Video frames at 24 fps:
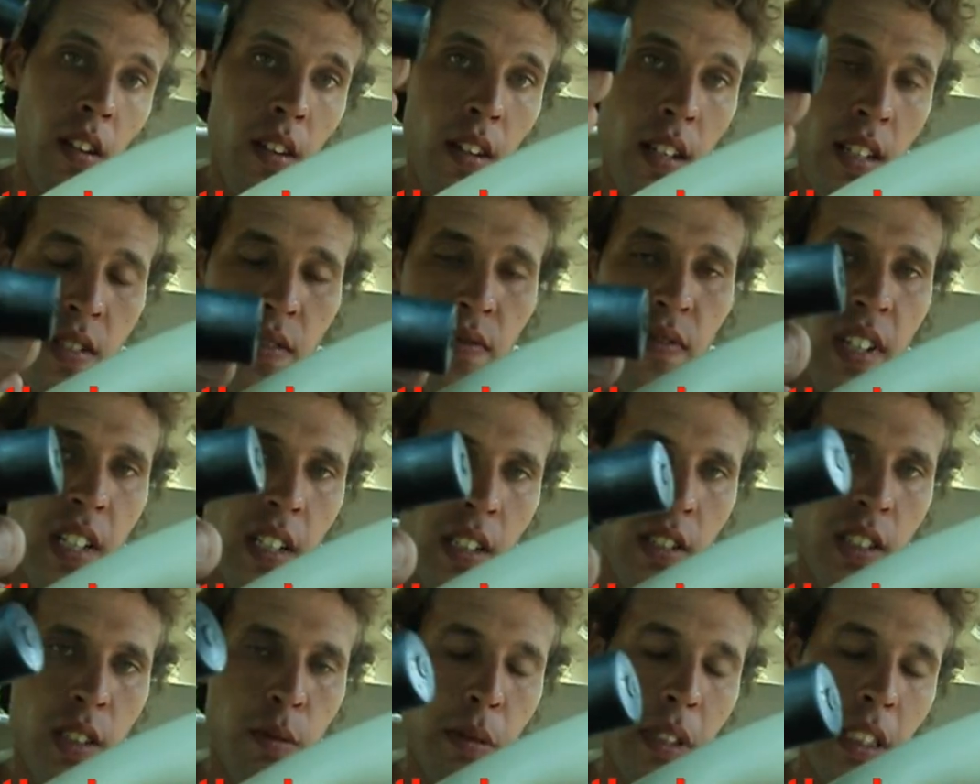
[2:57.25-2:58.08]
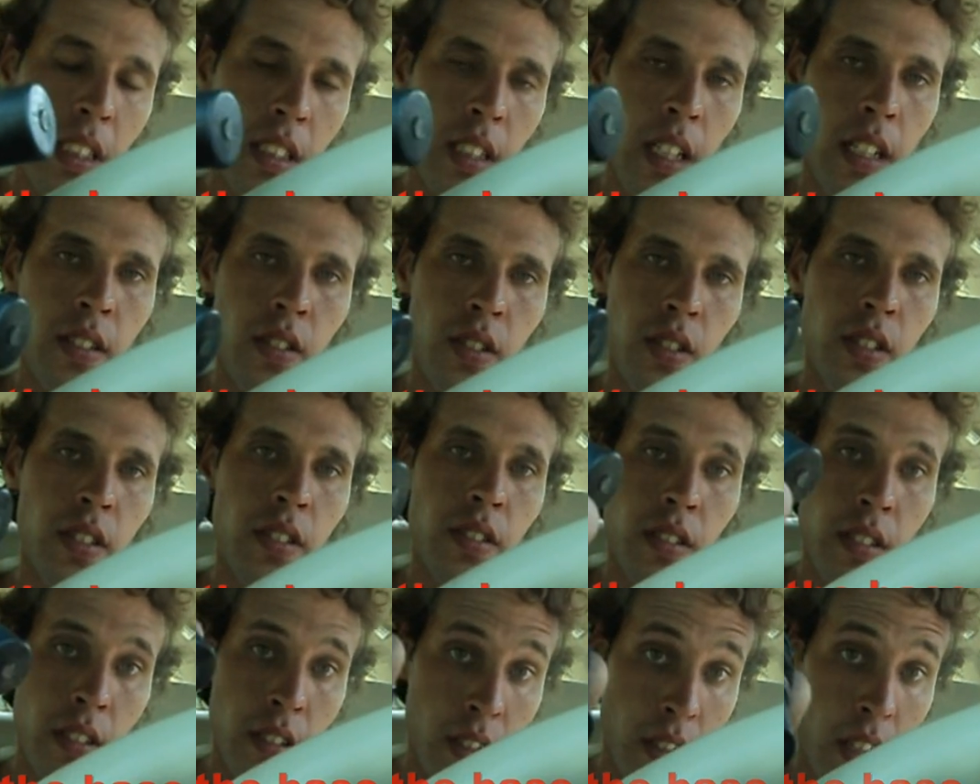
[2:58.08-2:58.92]
this vehicle speed
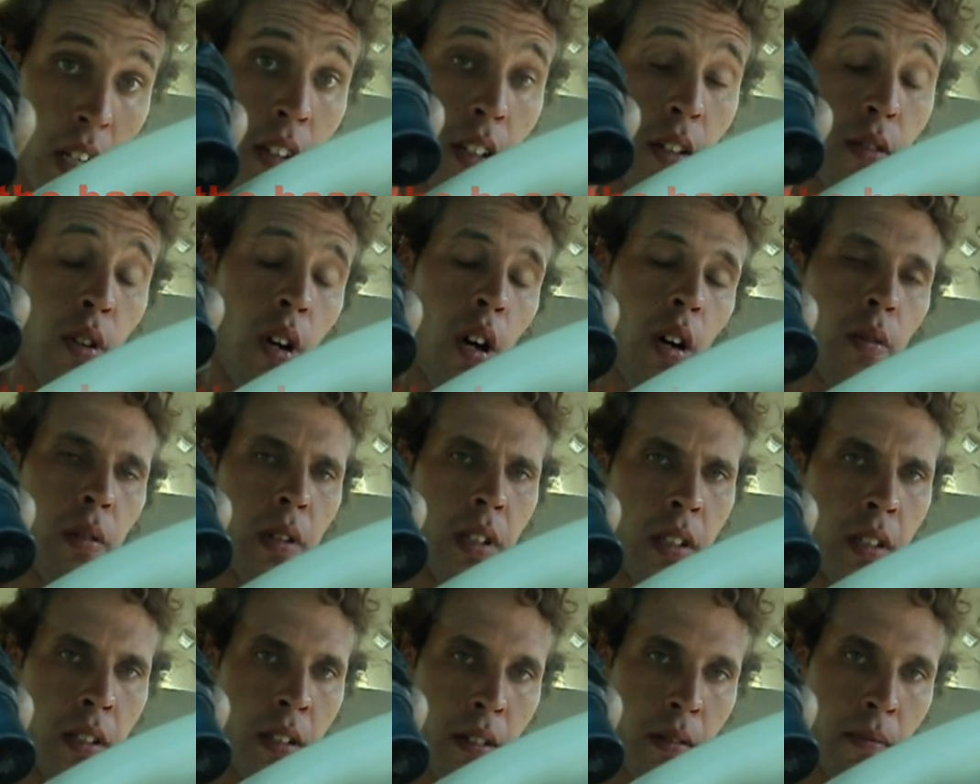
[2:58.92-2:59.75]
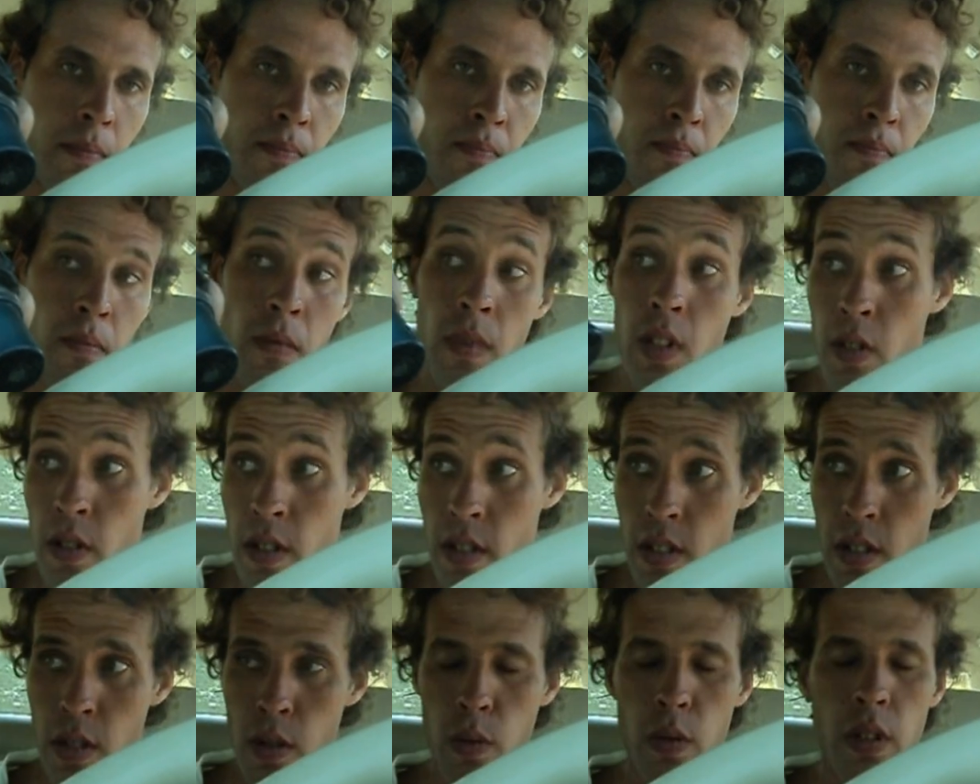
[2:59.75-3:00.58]
sensor, there is nothing wrong with it. There
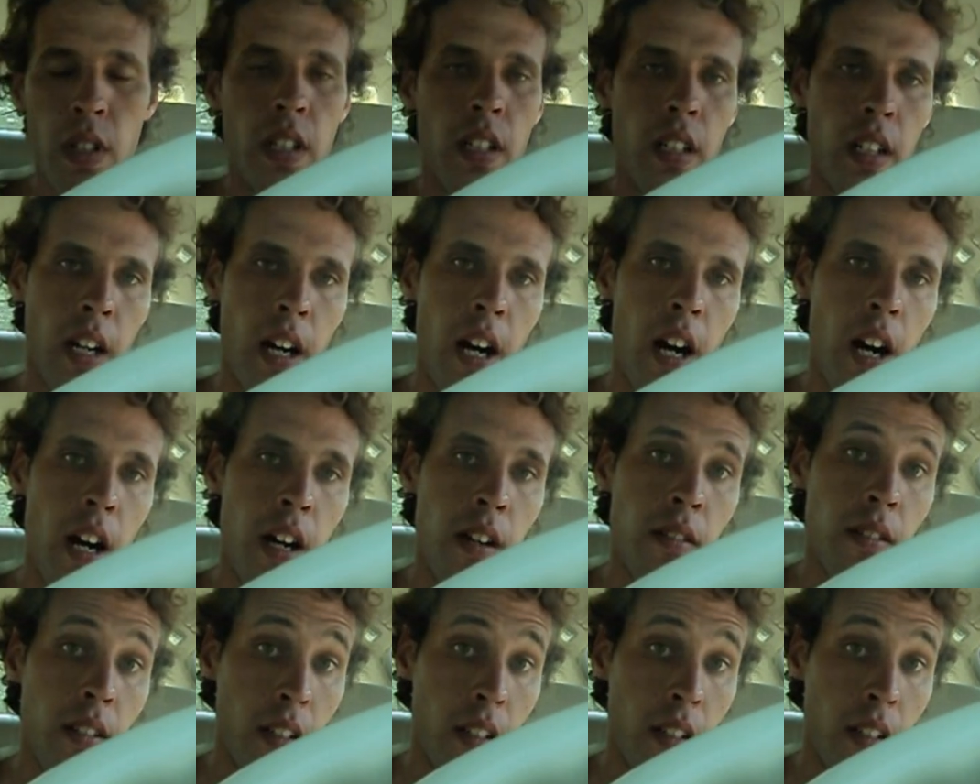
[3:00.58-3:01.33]
is a new one in the car,